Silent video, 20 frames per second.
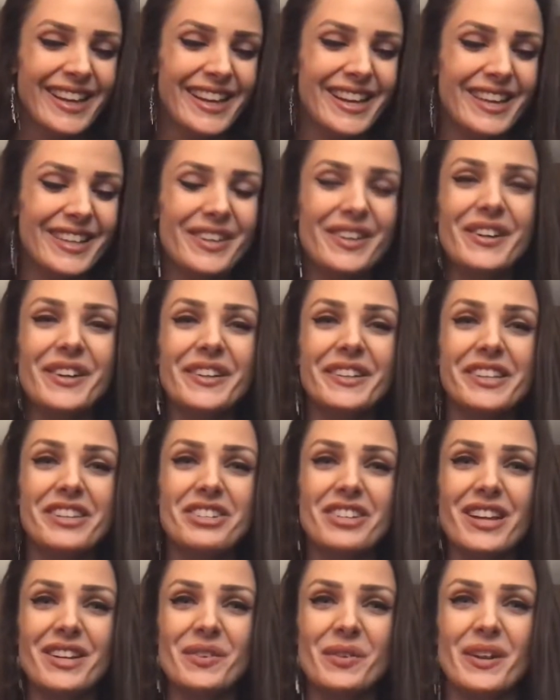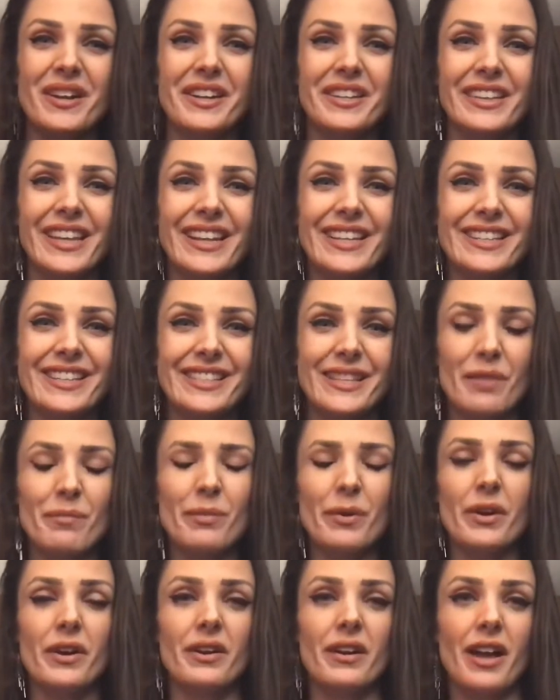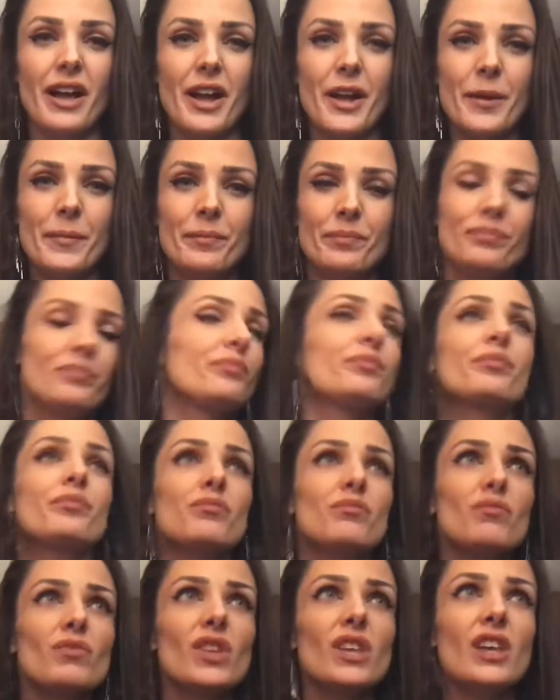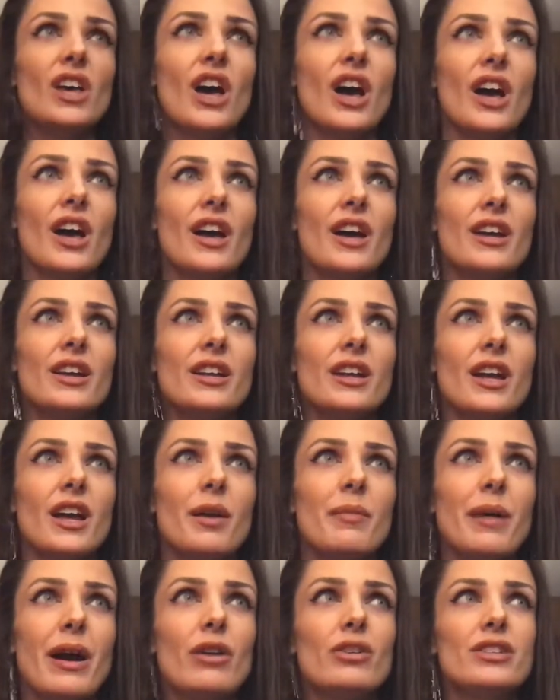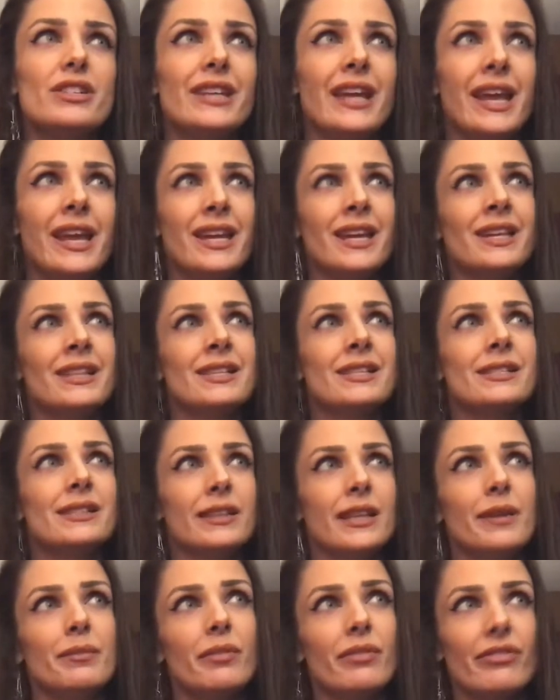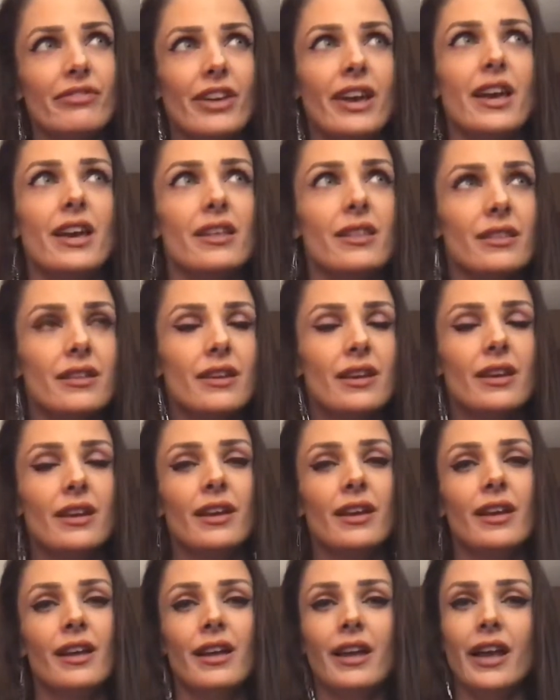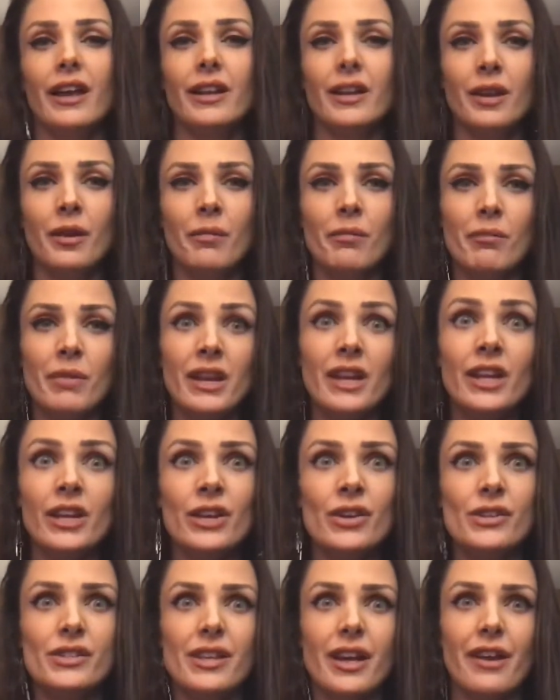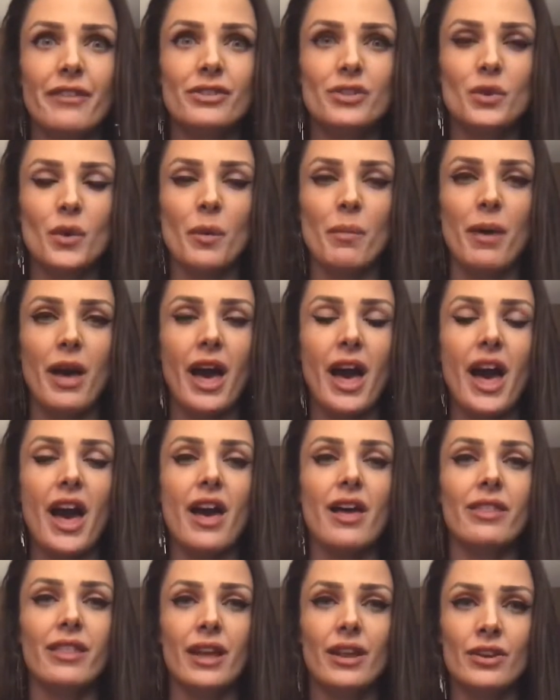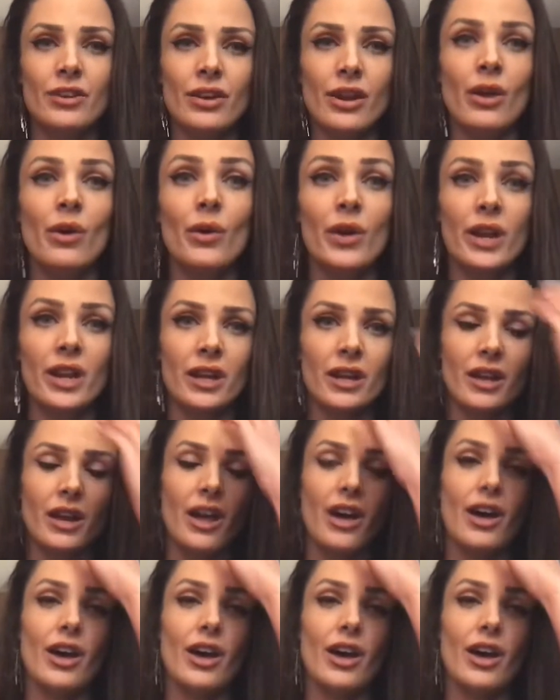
either early January or late December, about taking this leap of faith and committing yourself to a path and knowing